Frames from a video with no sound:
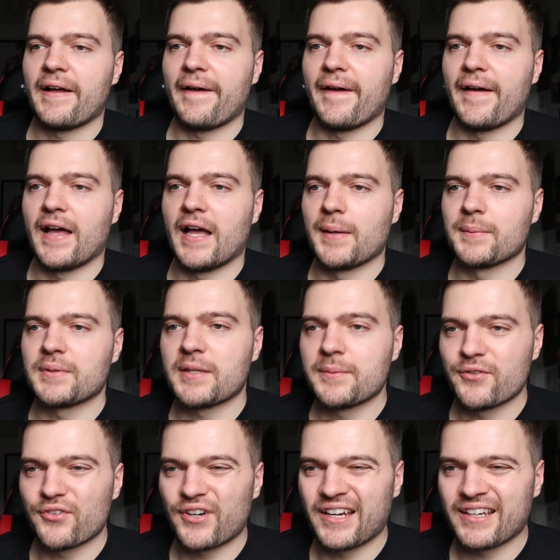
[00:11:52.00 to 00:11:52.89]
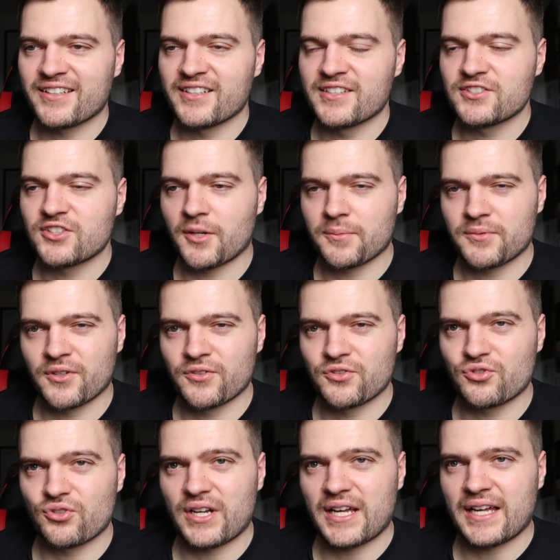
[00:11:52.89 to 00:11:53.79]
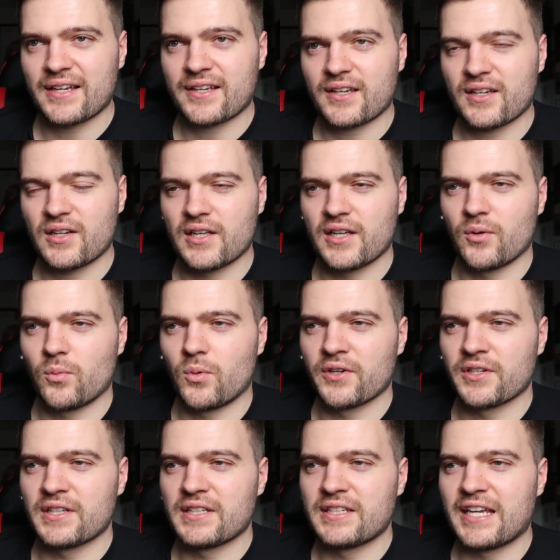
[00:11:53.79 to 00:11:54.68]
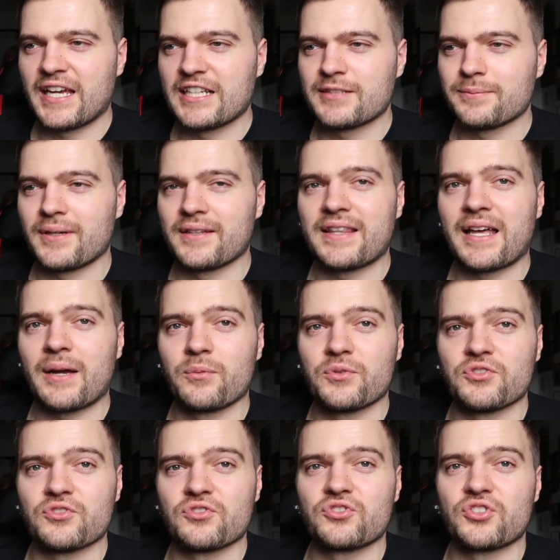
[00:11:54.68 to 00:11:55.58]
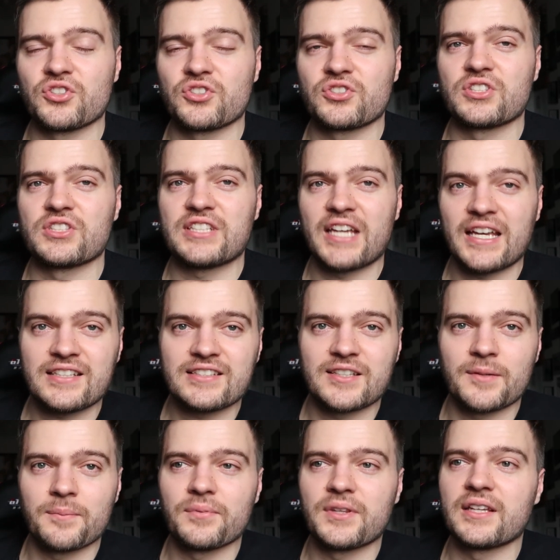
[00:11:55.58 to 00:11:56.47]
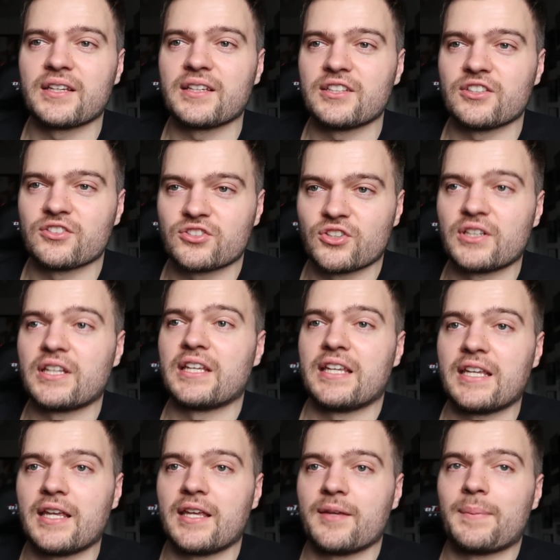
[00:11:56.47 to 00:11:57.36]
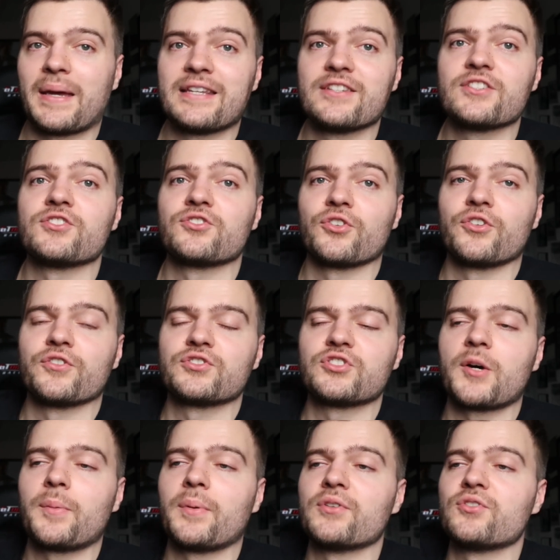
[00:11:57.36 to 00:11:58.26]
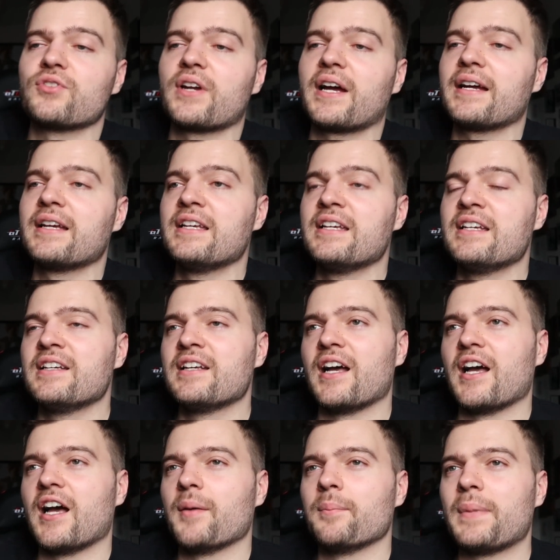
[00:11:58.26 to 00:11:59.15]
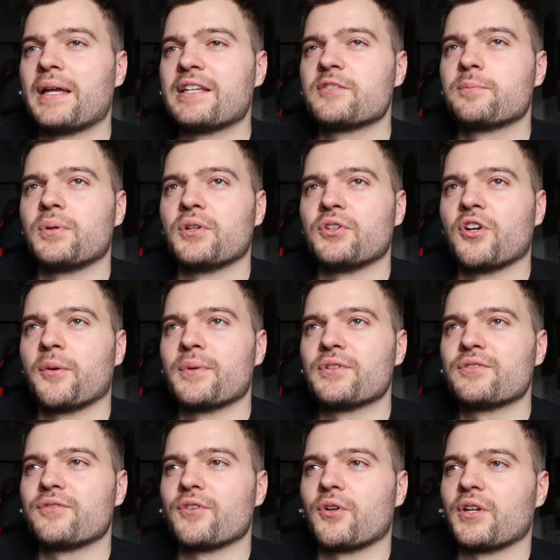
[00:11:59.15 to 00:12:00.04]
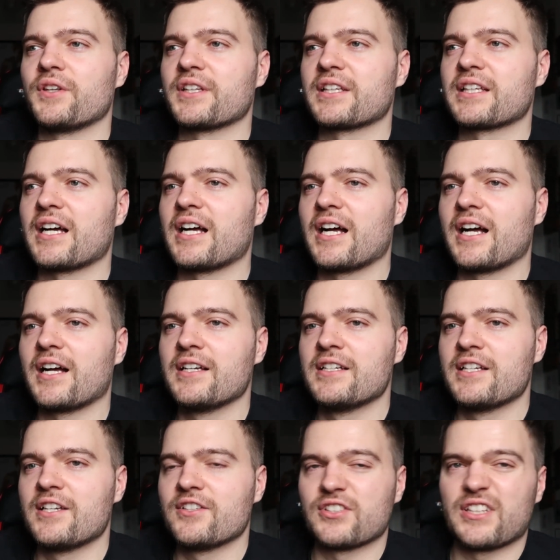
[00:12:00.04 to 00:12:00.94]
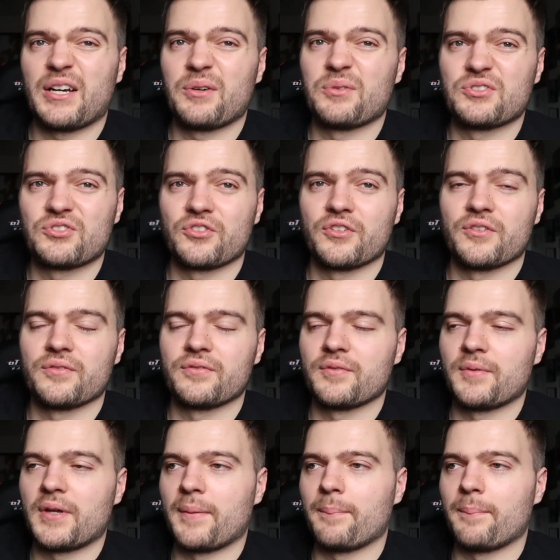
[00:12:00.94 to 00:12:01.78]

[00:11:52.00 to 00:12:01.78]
Kimi Raikkonen stopped on track one of the days, but that was just to test something. So that he meant to sort of stop on track, meant to put not much fuel in the car. So that was sort of